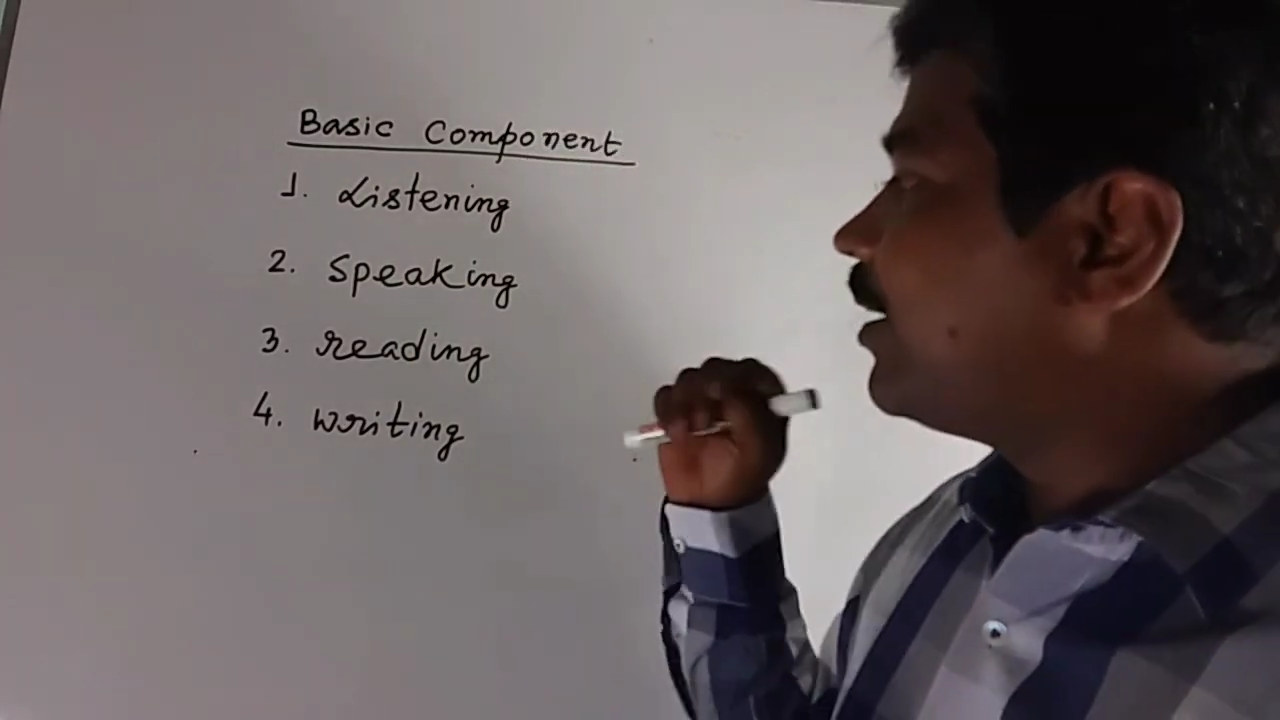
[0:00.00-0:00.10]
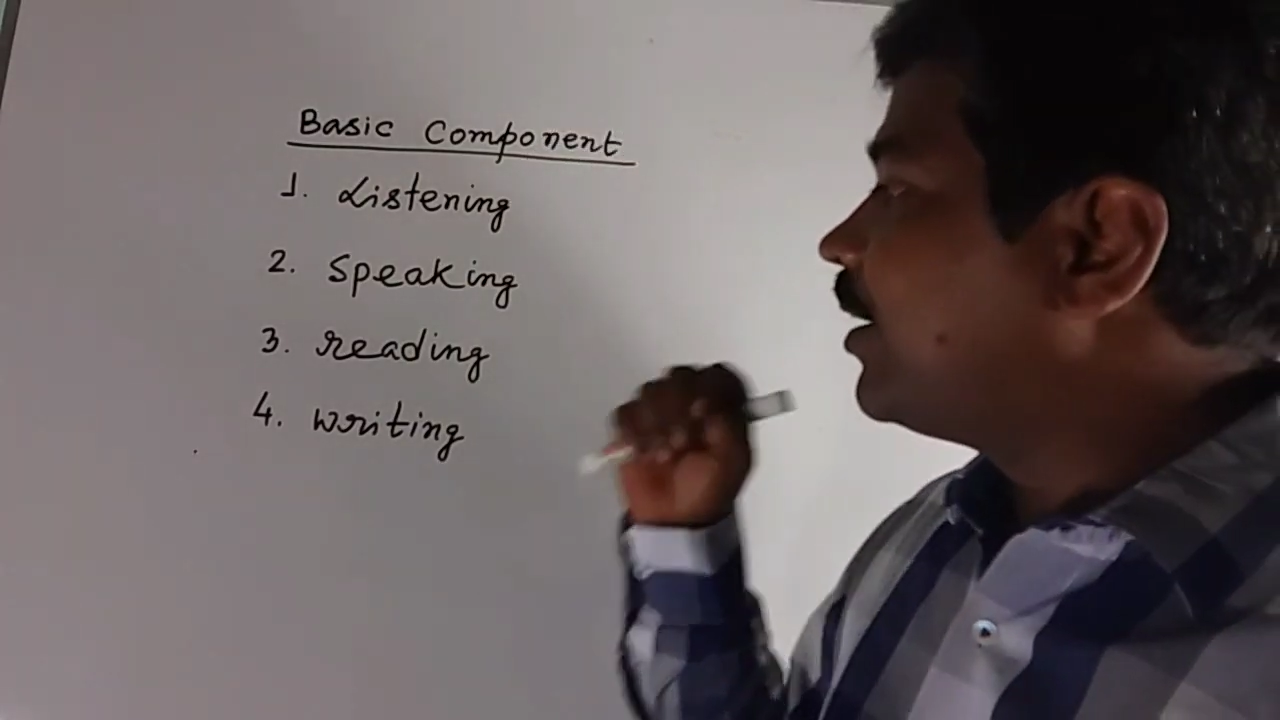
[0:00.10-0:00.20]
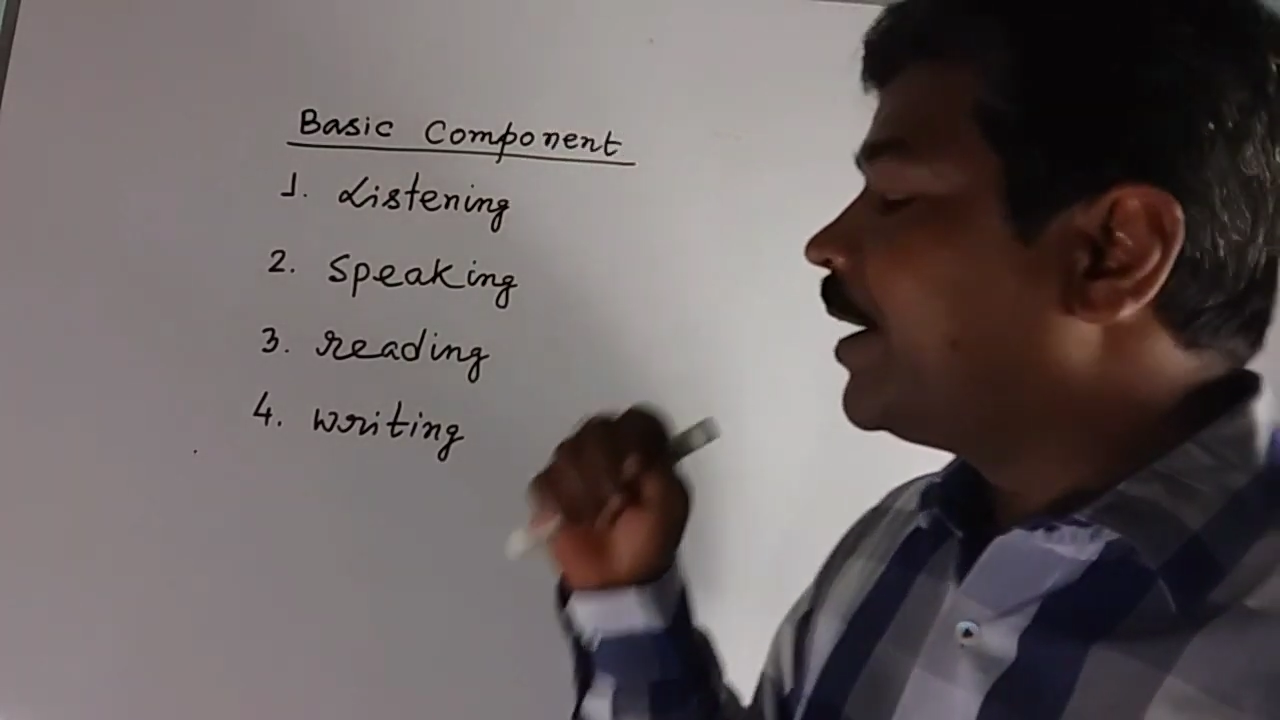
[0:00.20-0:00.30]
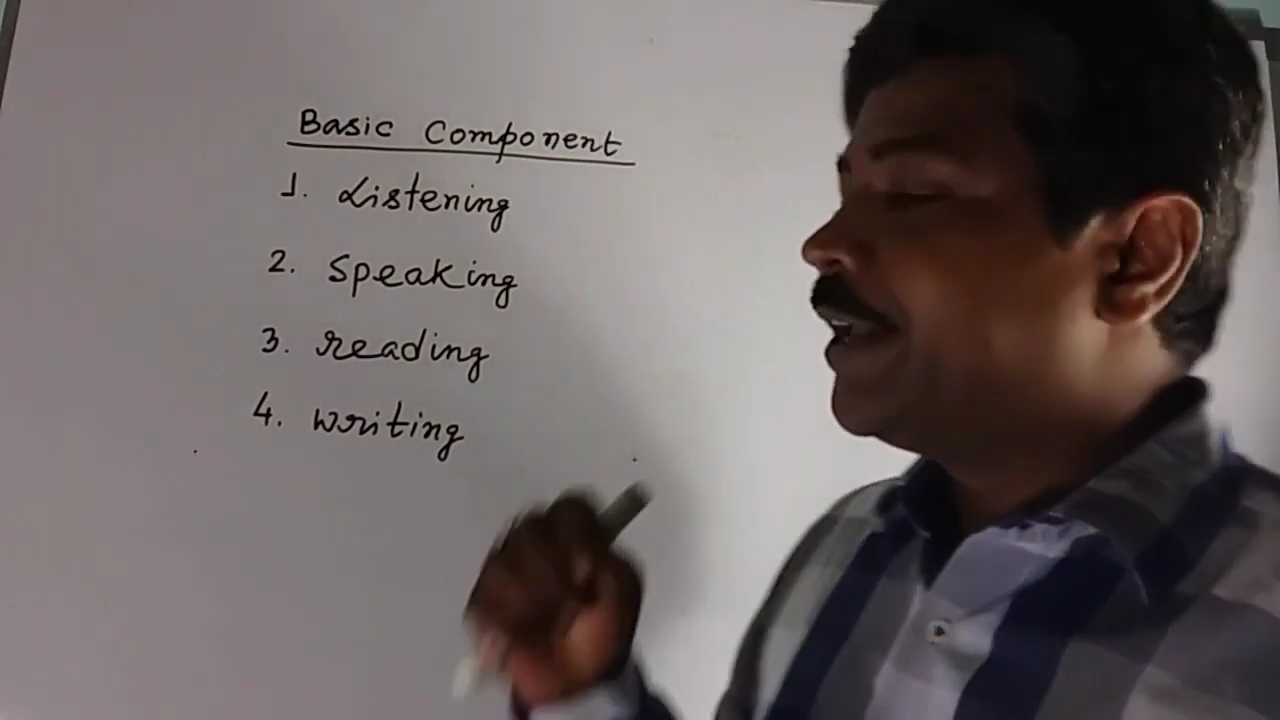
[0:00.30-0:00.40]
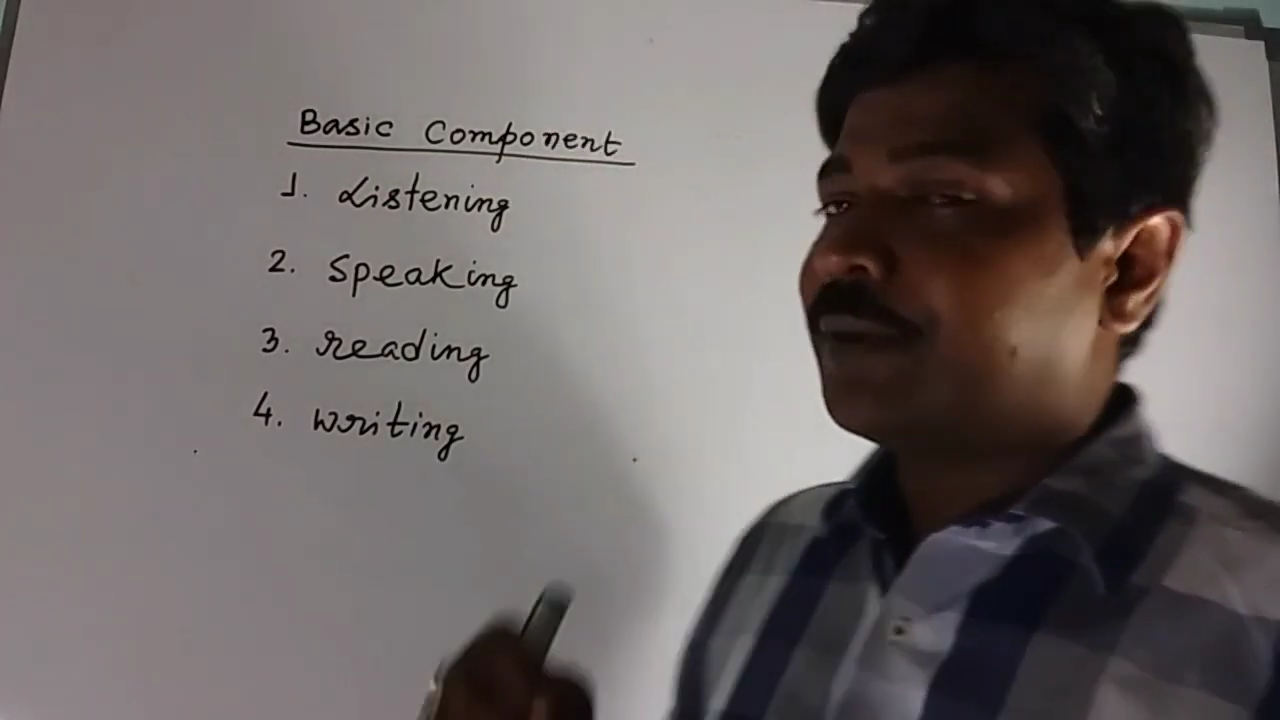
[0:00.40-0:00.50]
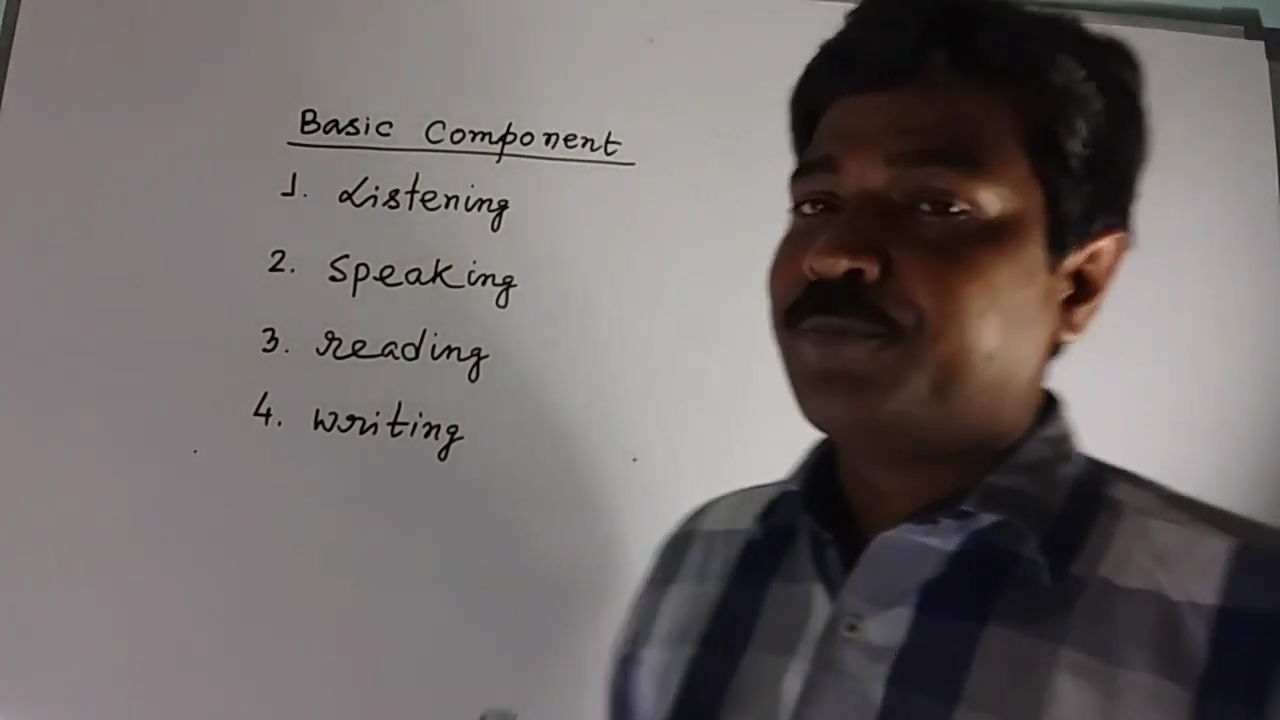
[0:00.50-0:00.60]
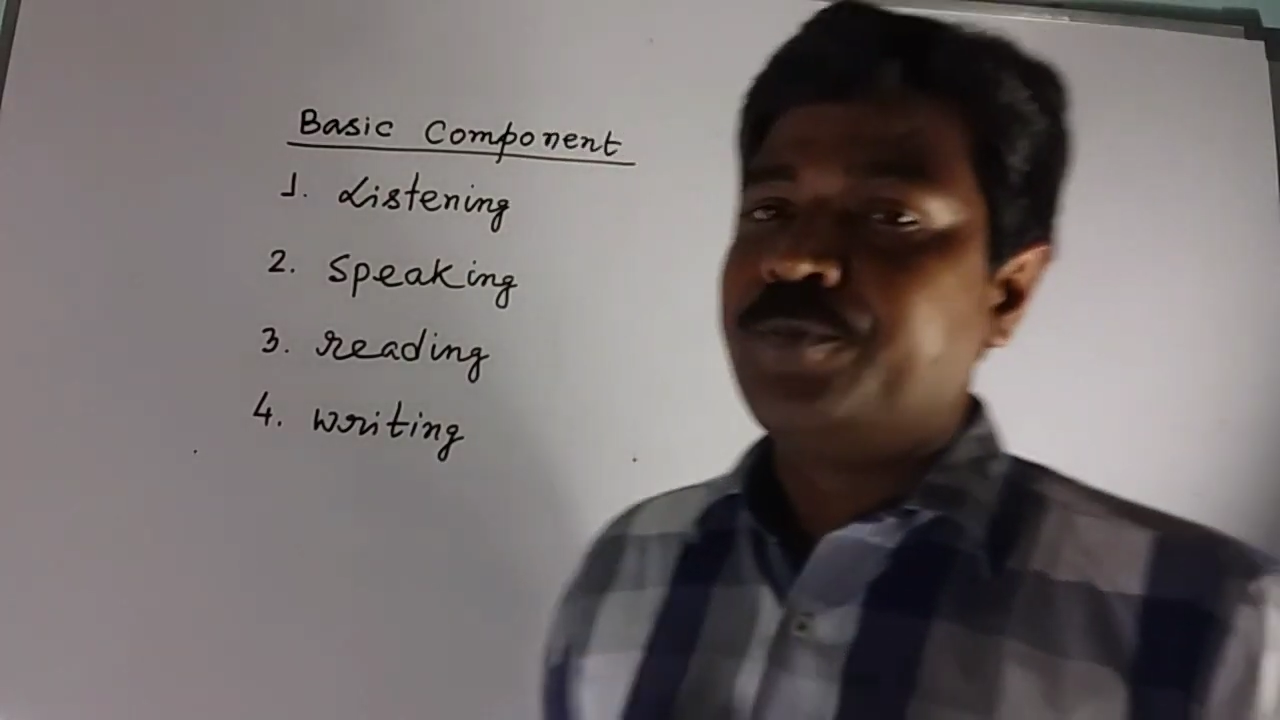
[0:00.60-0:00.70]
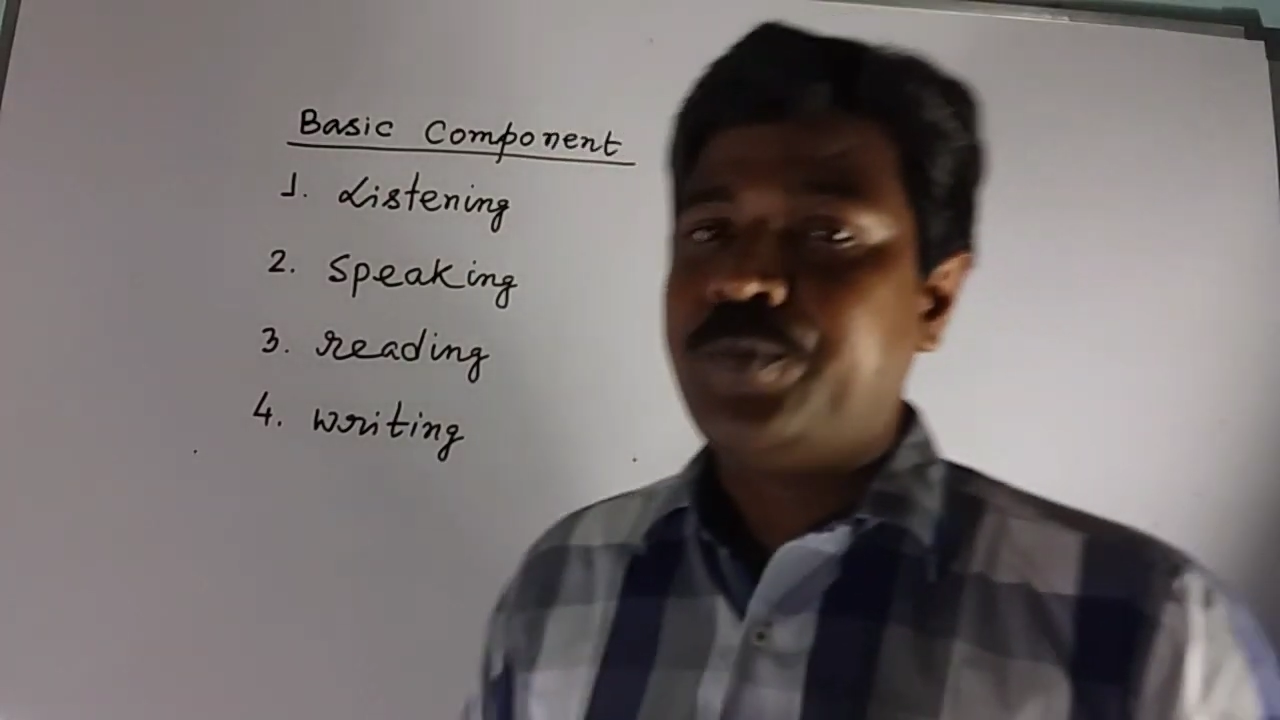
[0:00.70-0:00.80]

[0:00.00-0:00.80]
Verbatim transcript: then reading